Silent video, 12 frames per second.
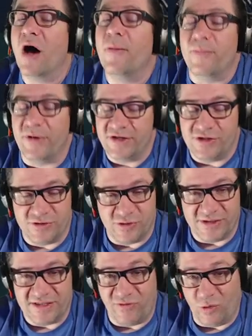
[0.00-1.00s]
But it's your
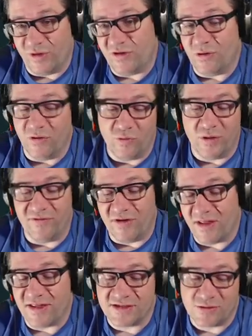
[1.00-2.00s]
choice. If you want to, go for it. If
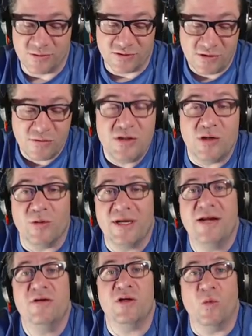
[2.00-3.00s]
not, that's cool too. You were
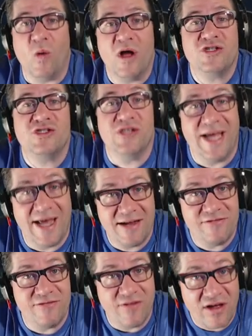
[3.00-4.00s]
here, you watched, you
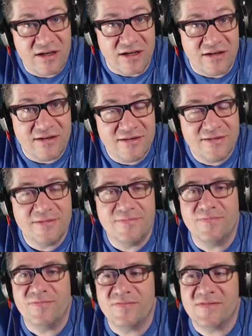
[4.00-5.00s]
had fun.
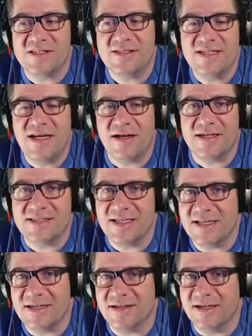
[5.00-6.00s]
Do you see how I say
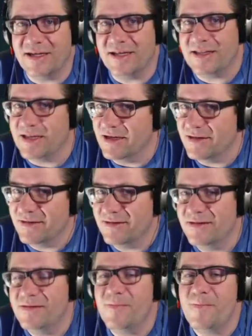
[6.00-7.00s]
that like at the end?
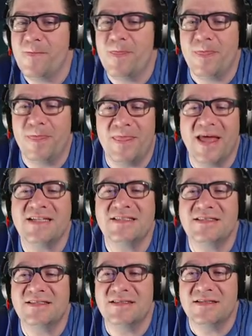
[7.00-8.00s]

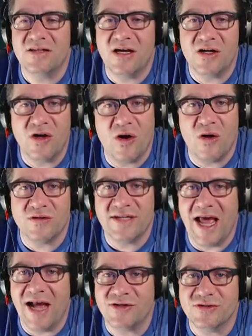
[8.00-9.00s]
That's a call
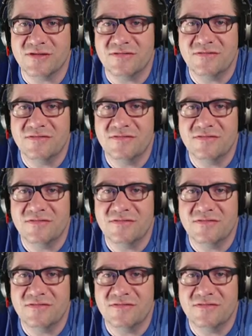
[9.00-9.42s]
to action.